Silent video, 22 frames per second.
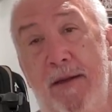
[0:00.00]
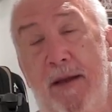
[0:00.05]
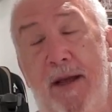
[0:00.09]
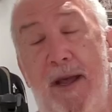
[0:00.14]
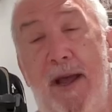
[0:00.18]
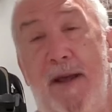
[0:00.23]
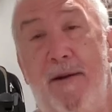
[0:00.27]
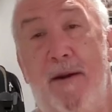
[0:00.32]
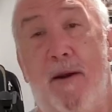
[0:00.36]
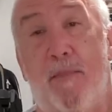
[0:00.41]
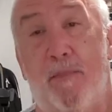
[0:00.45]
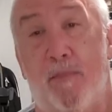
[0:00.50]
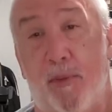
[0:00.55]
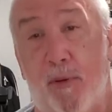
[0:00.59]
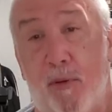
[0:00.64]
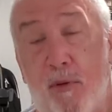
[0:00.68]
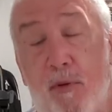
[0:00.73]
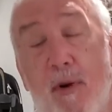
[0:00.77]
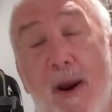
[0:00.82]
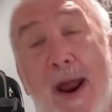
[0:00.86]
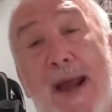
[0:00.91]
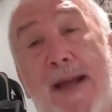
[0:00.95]
and a
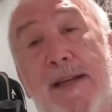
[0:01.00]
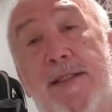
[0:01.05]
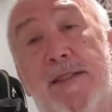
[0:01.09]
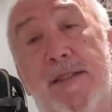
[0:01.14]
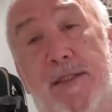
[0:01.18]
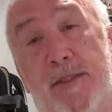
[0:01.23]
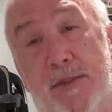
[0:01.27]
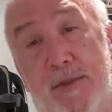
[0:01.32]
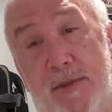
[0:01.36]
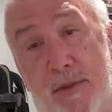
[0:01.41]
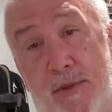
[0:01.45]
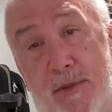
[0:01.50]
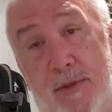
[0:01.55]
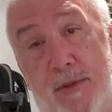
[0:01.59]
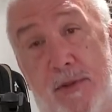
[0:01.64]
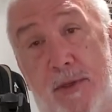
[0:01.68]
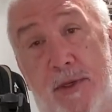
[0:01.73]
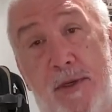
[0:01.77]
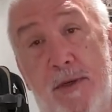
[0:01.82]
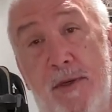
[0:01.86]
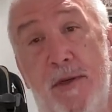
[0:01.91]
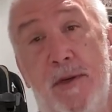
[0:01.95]

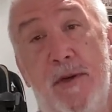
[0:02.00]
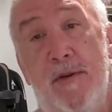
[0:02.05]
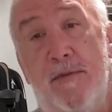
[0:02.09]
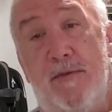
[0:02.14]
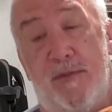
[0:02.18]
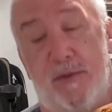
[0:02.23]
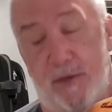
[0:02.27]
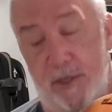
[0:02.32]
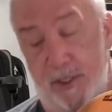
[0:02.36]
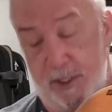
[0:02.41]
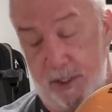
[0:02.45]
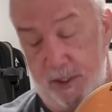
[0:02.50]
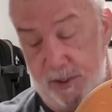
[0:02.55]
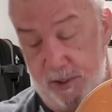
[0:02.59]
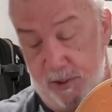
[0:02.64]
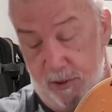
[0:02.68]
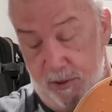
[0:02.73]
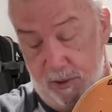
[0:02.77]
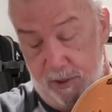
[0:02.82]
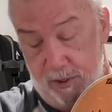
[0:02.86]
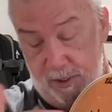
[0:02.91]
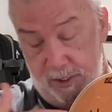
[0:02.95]
practical for a
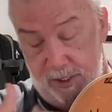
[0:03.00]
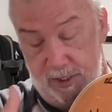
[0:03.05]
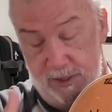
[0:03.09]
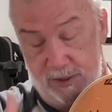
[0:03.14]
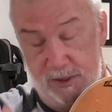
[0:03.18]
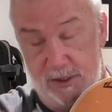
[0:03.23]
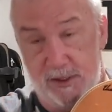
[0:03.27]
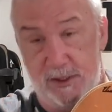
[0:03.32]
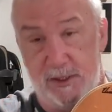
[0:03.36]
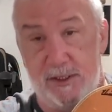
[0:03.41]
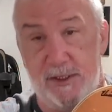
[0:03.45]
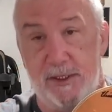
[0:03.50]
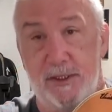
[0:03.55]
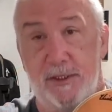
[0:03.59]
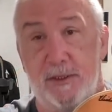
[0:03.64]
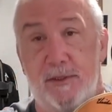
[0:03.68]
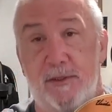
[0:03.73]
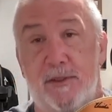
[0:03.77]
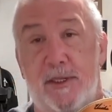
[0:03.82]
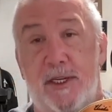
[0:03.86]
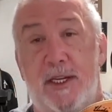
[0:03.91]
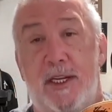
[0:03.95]
guitar and
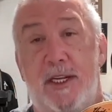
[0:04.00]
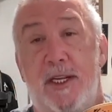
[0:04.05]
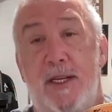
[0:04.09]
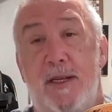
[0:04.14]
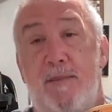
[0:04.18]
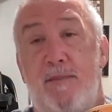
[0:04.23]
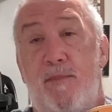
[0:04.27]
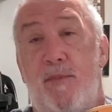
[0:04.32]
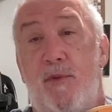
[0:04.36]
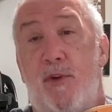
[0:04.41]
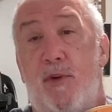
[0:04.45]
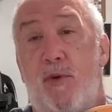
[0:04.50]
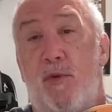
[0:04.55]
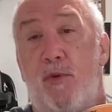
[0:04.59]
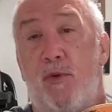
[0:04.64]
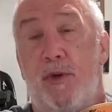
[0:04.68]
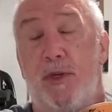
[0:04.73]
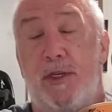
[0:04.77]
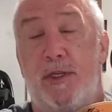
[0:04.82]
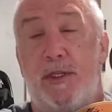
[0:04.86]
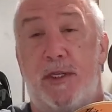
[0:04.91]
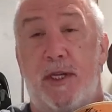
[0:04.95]
still keep the
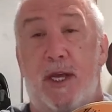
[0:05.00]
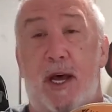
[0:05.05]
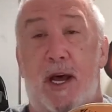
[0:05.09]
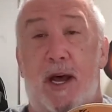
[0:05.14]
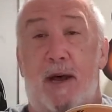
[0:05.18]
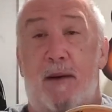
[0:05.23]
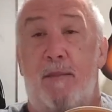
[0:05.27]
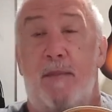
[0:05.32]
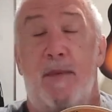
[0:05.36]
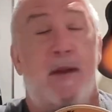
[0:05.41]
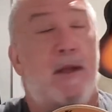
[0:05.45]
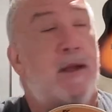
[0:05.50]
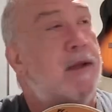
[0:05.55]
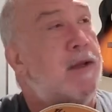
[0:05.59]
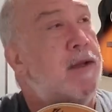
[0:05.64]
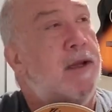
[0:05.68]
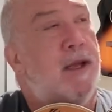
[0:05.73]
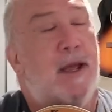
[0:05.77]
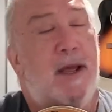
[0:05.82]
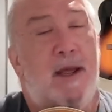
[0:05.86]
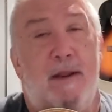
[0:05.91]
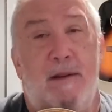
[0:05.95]
wood top.
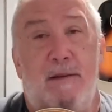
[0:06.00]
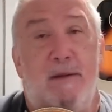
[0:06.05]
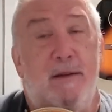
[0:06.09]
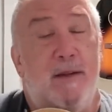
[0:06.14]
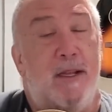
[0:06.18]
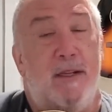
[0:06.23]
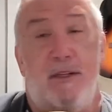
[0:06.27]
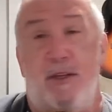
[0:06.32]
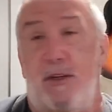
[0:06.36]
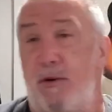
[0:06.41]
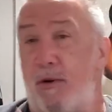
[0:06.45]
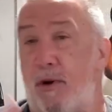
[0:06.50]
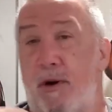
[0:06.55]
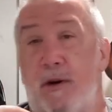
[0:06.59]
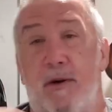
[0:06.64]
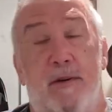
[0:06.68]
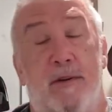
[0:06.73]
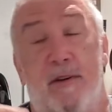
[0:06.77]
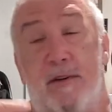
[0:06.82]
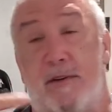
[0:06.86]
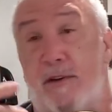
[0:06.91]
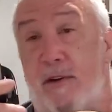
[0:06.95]
And you
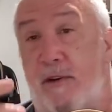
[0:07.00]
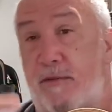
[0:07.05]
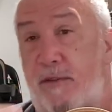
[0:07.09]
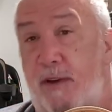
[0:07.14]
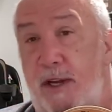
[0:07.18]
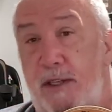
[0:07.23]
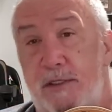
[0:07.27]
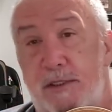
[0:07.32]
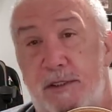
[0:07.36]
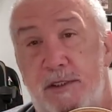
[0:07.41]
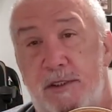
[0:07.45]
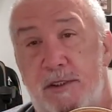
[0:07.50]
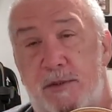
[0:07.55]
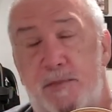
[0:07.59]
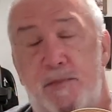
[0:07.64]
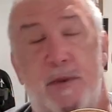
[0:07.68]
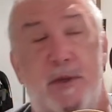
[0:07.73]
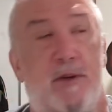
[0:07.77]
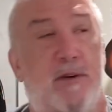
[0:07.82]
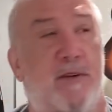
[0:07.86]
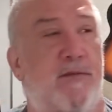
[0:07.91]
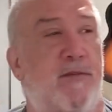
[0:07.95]
heard this Ovation is
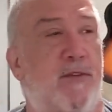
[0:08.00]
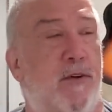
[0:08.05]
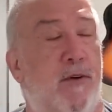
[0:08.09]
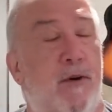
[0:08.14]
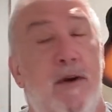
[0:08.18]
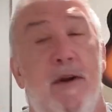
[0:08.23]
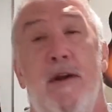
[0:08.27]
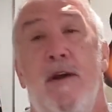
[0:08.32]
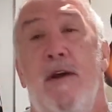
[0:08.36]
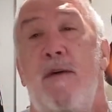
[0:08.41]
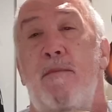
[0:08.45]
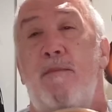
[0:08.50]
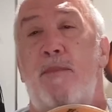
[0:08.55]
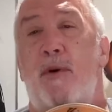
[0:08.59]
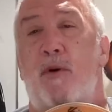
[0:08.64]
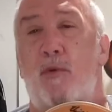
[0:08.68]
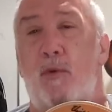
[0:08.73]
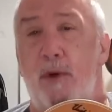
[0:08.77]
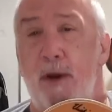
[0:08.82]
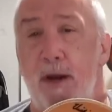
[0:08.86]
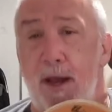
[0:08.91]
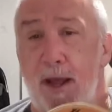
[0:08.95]
beautiful. But
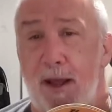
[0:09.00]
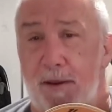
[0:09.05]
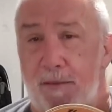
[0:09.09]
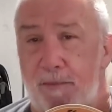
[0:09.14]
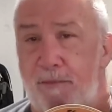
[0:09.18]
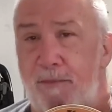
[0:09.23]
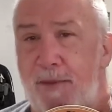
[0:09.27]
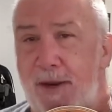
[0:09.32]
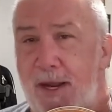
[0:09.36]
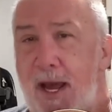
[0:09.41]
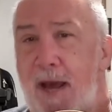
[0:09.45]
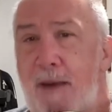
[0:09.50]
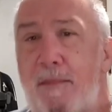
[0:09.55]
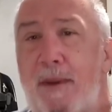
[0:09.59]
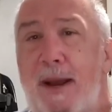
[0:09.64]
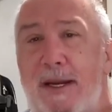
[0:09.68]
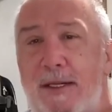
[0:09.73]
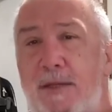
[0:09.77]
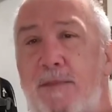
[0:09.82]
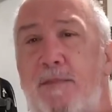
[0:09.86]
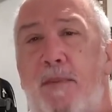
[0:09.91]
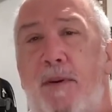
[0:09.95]
when I got
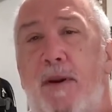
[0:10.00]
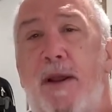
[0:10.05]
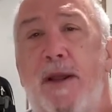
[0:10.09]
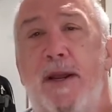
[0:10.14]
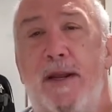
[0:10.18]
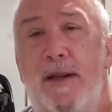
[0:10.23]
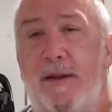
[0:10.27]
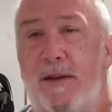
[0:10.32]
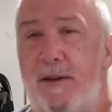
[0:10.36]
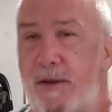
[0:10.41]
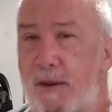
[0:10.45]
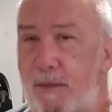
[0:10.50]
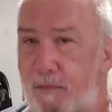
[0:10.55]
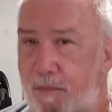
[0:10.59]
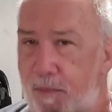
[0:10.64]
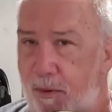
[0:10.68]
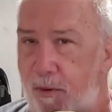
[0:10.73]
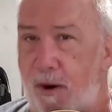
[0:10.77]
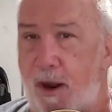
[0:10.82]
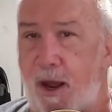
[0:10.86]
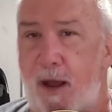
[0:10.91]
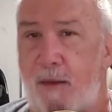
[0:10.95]
back to playing, the
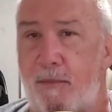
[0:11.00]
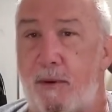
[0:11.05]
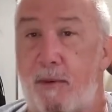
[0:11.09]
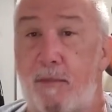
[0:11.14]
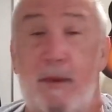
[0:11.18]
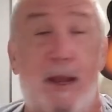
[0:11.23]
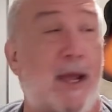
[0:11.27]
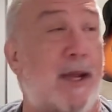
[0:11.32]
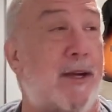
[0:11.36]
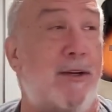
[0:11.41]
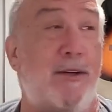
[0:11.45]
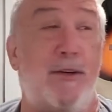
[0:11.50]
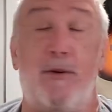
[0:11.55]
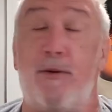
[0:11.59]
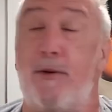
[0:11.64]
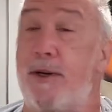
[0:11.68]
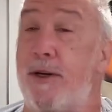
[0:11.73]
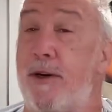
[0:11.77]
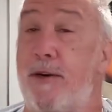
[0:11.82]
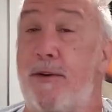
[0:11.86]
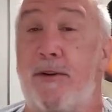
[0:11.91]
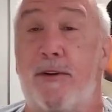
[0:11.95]
problem, and you'll
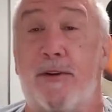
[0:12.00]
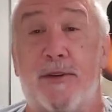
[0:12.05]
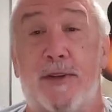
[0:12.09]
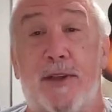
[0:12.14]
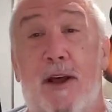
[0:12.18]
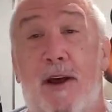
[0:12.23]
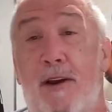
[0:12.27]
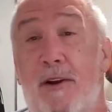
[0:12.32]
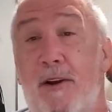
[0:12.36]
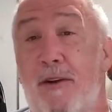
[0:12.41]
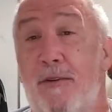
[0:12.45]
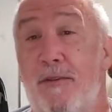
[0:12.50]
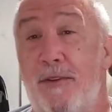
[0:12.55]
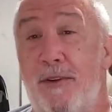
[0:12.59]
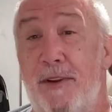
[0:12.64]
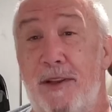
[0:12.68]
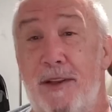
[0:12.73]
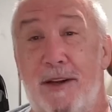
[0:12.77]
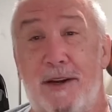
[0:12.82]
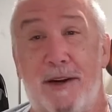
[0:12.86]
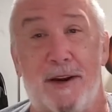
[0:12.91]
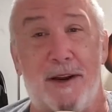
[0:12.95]
hear this all over the
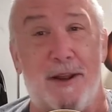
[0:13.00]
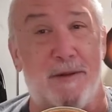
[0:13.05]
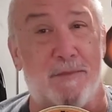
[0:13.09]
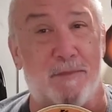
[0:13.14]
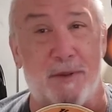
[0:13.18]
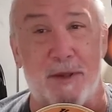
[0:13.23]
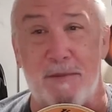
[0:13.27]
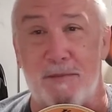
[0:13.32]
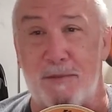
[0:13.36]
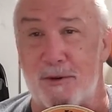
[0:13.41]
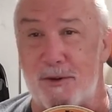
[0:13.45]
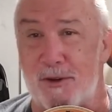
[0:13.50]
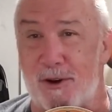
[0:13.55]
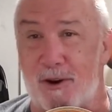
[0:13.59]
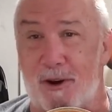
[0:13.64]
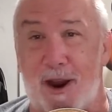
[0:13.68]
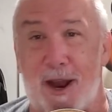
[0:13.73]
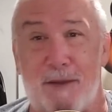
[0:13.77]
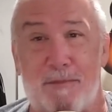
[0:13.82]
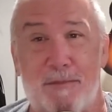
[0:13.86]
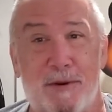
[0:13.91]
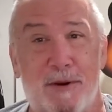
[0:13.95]
internet, people
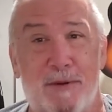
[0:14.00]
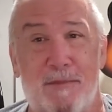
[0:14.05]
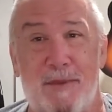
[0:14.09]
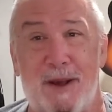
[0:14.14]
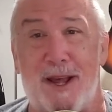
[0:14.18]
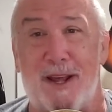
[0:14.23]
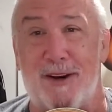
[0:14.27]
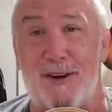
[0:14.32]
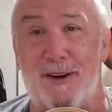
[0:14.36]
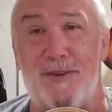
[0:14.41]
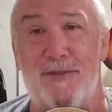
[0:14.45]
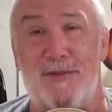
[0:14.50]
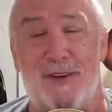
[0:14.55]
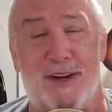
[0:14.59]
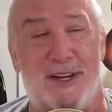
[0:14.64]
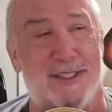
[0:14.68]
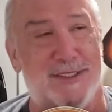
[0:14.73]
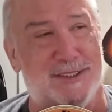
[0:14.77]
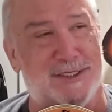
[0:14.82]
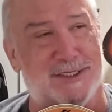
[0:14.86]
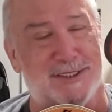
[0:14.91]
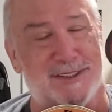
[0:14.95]
griping about
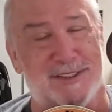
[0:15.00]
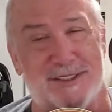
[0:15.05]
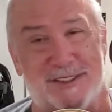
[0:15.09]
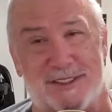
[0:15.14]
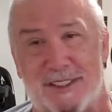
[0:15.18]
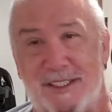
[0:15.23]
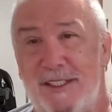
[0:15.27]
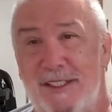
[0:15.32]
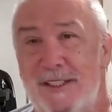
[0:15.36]
Ovations.